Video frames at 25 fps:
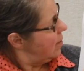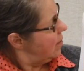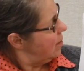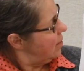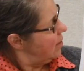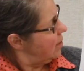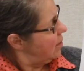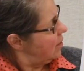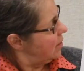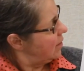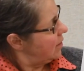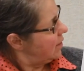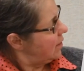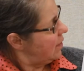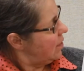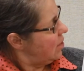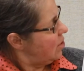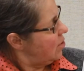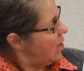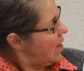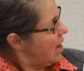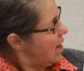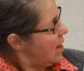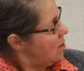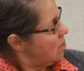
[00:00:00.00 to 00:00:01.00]
there's, you
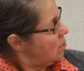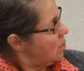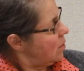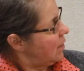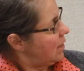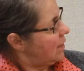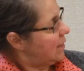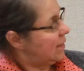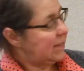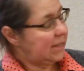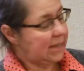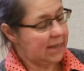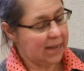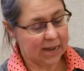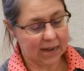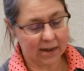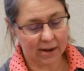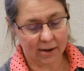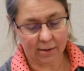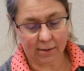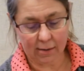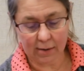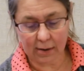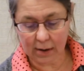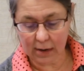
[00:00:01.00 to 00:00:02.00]
can't really see
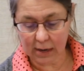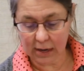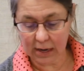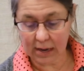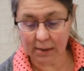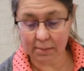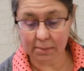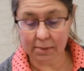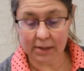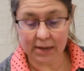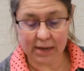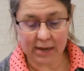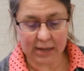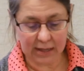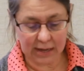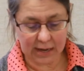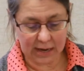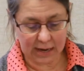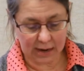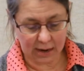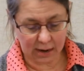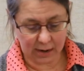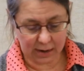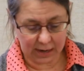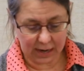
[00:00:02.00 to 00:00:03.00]
it
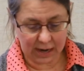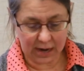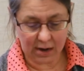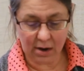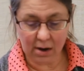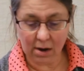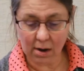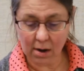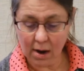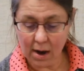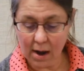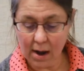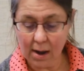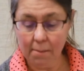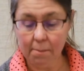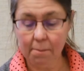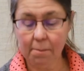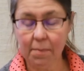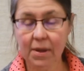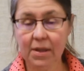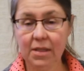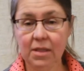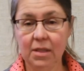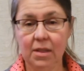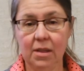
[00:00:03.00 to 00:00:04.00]
completely on here,
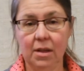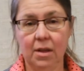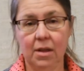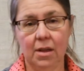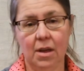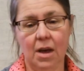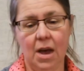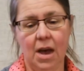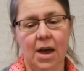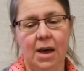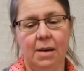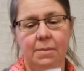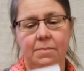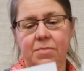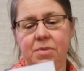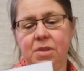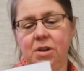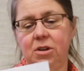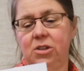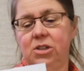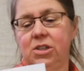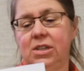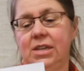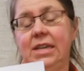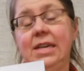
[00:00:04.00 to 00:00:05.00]
but um,
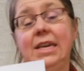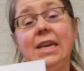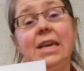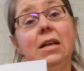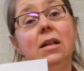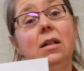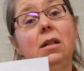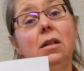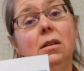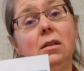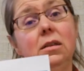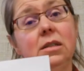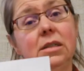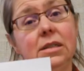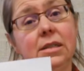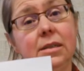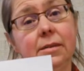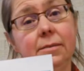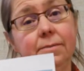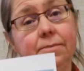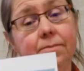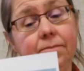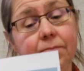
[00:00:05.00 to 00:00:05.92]
there's gills.